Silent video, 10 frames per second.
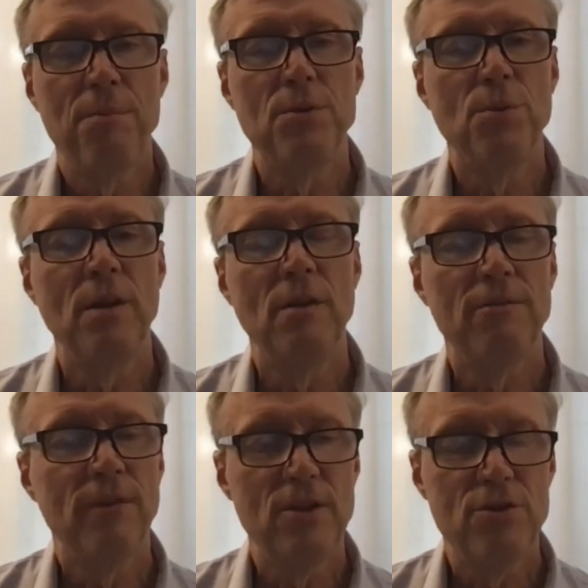between
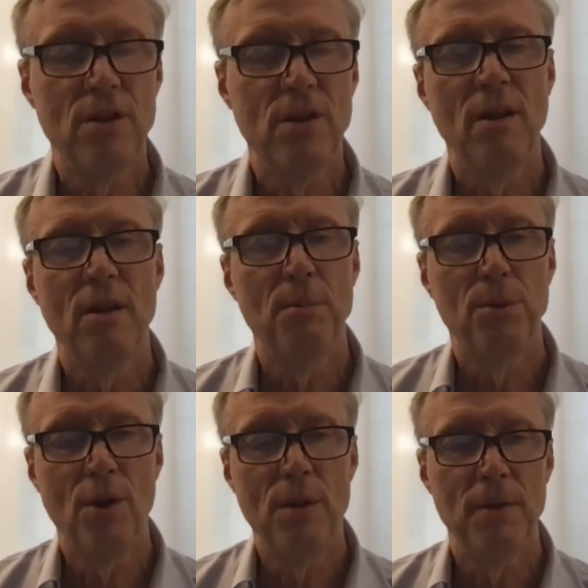inflation and
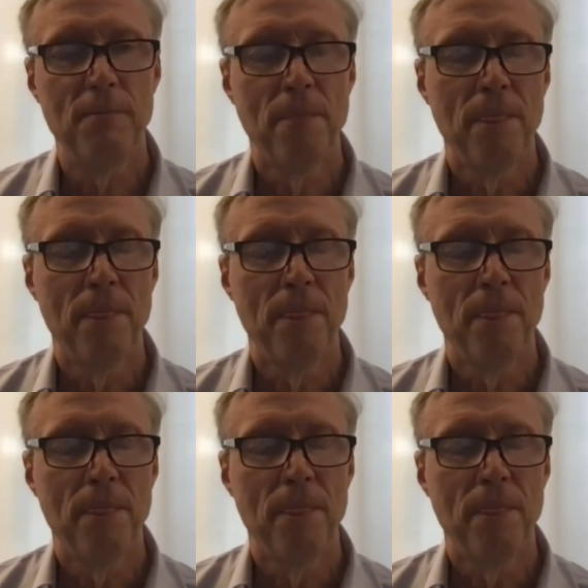unemployment.